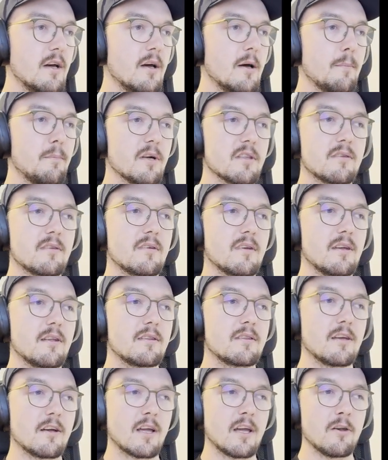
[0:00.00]
But
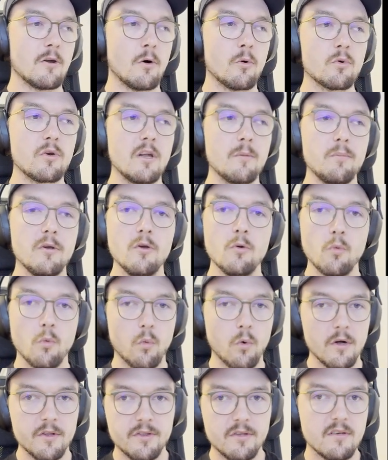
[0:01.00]
there can only be
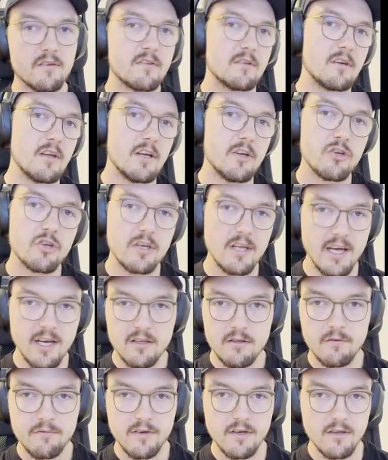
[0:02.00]
one destination
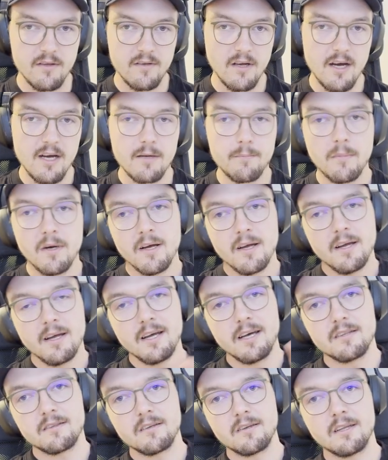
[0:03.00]
active at a time,
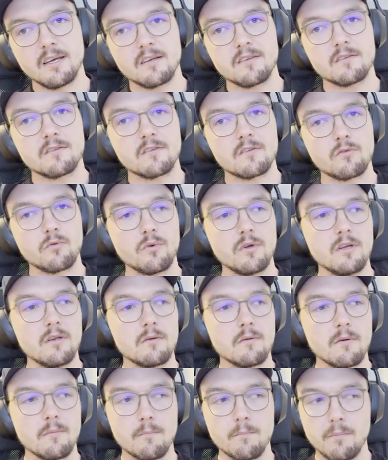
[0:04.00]
and the next
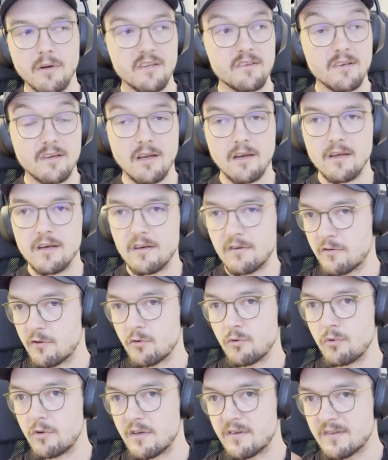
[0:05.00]
screen basically has to
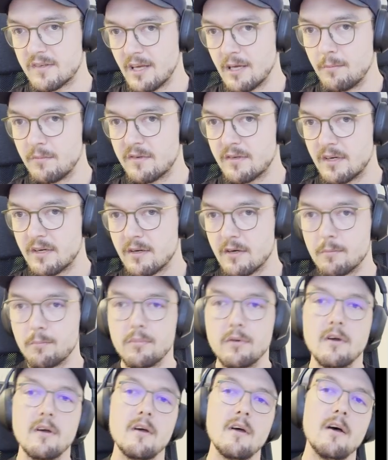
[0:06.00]
do the same setup
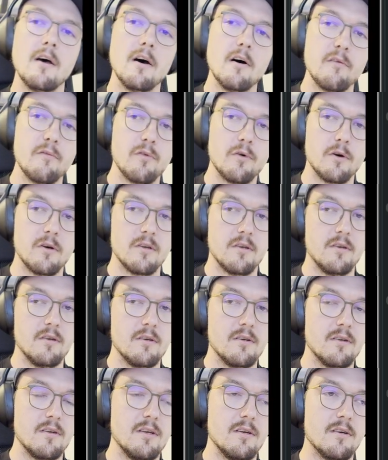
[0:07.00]
for
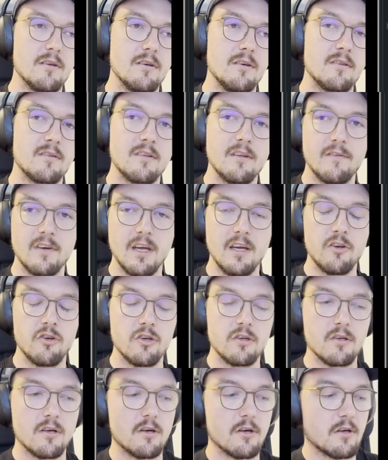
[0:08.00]
its navigation
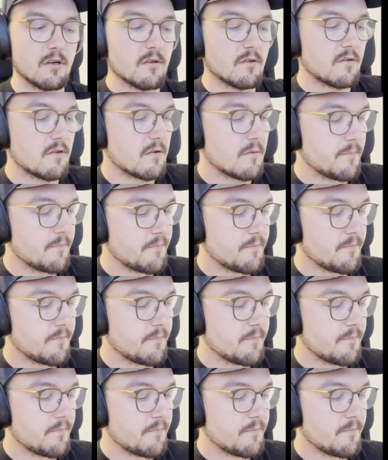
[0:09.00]
targets.